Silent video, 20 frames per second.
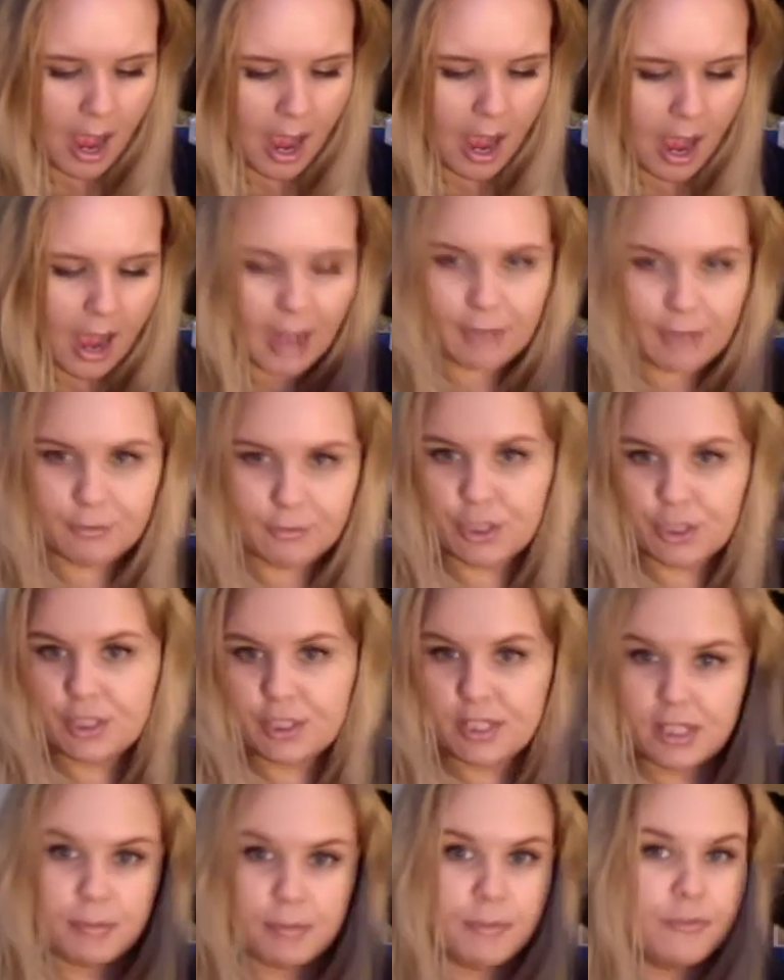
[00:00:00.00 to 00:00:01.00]
I've used
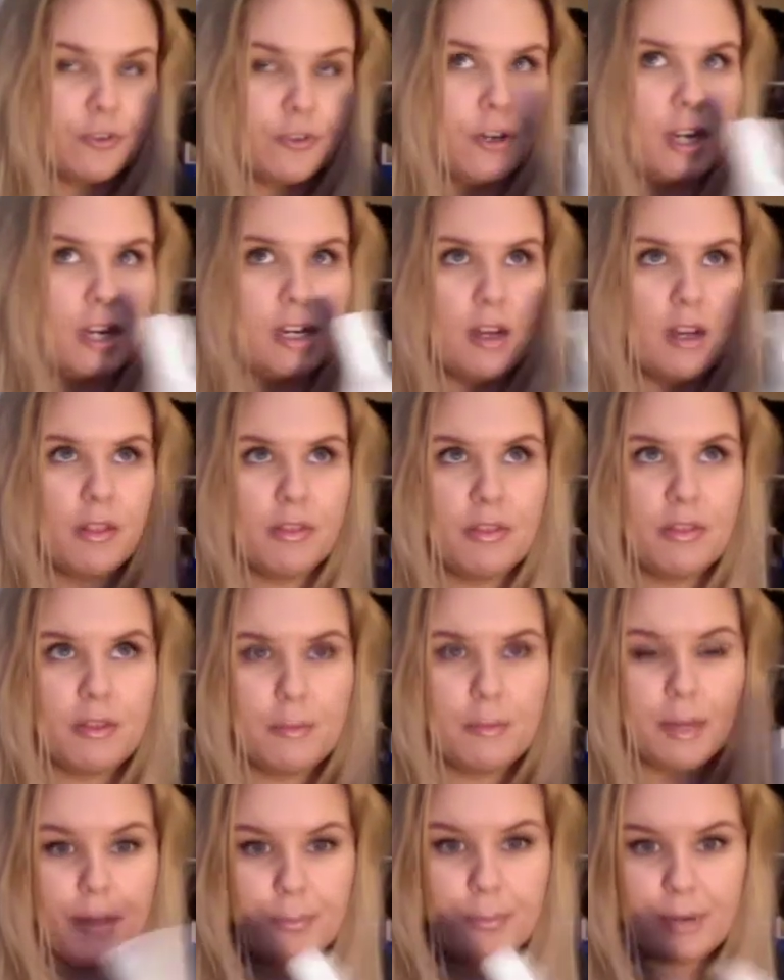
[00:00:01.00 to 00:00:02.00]
these before. I got
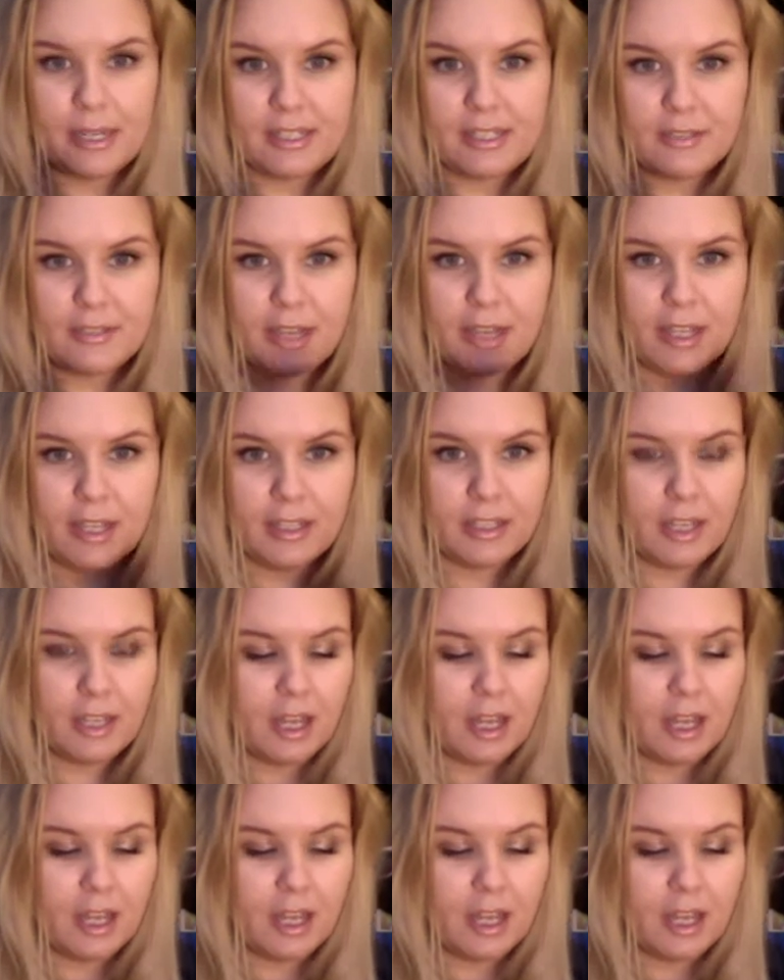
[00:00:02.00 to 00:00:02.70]
them at a press event